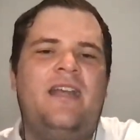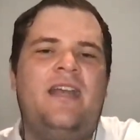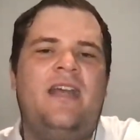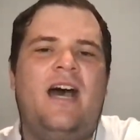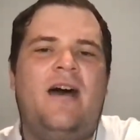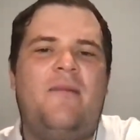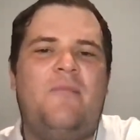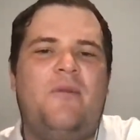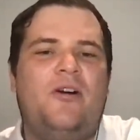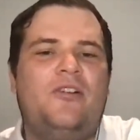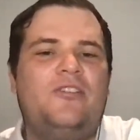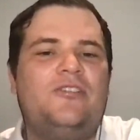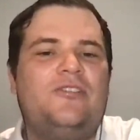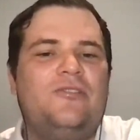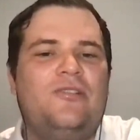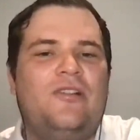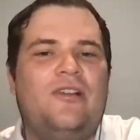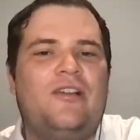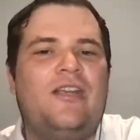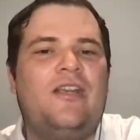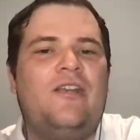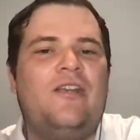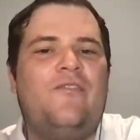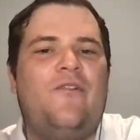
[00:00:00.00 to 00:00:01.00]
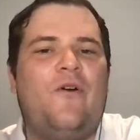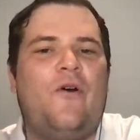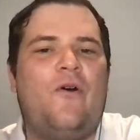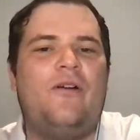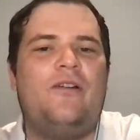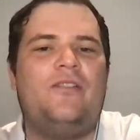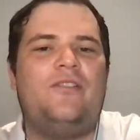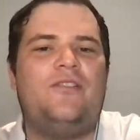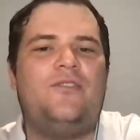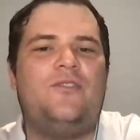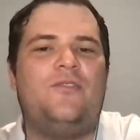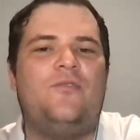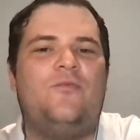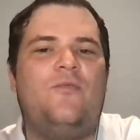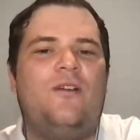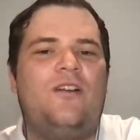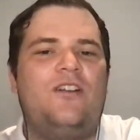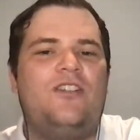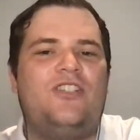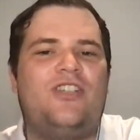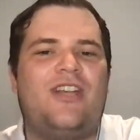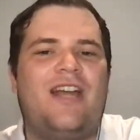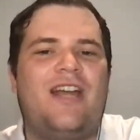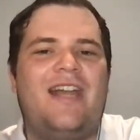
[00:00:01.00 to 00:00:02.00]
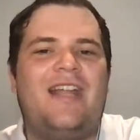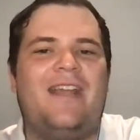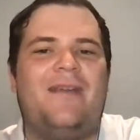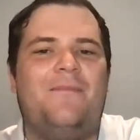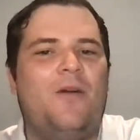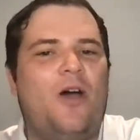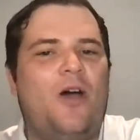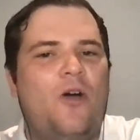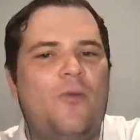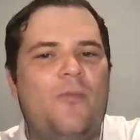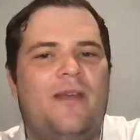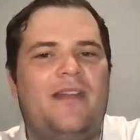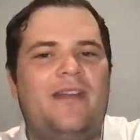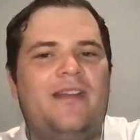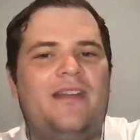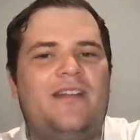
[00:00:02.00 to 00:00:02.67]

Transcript: I'm also looking forward to One Shining Moment.